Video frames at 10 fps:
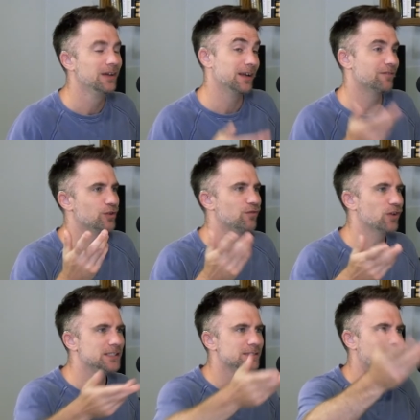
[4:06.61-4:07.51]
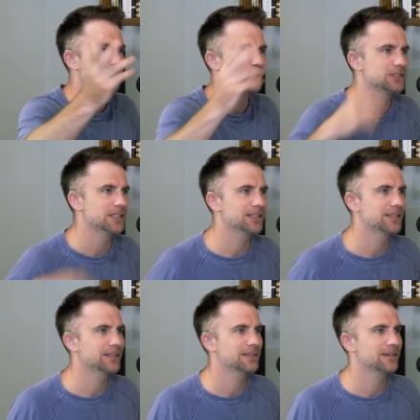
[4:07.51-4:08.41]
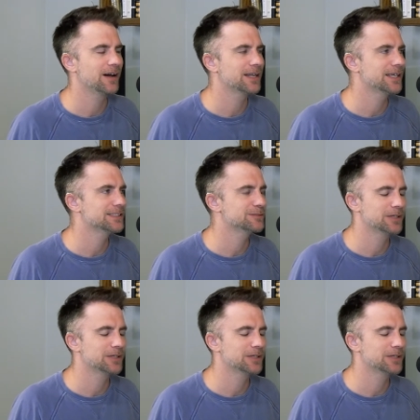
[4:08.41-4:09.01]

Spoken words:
and a few friends of mine were sitting in the audience.